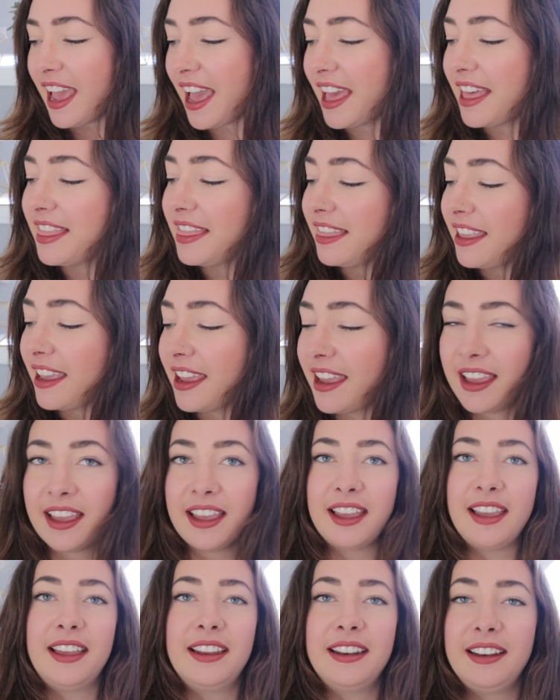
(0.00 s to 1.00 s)
And
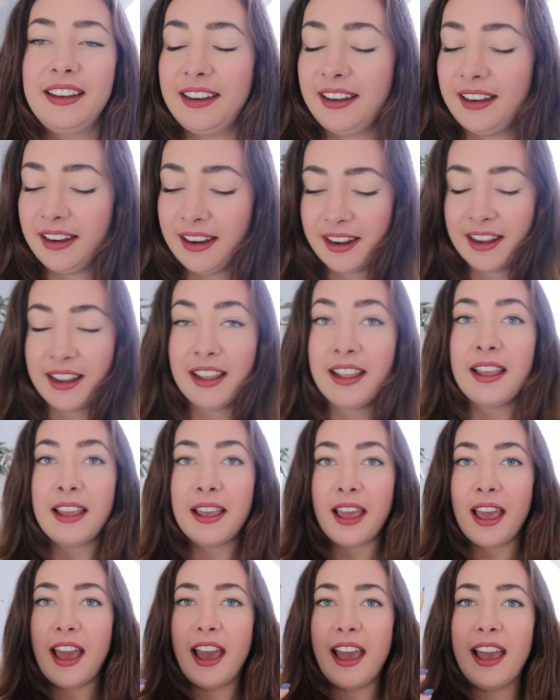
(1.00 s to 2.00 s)
then
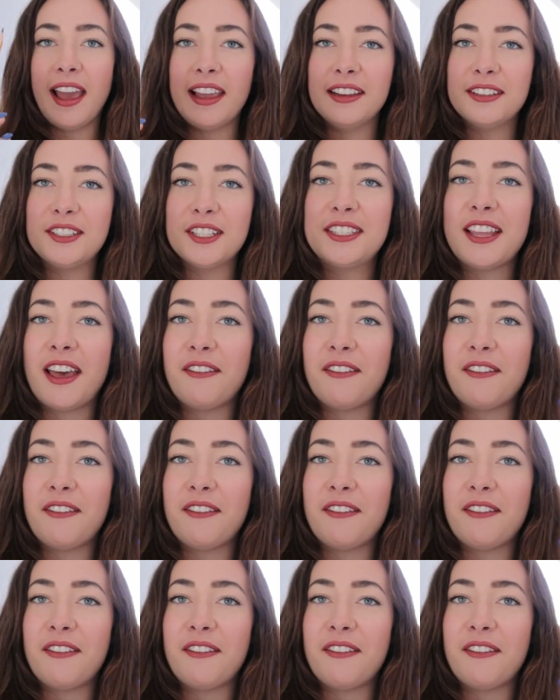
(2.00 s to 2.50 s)
I just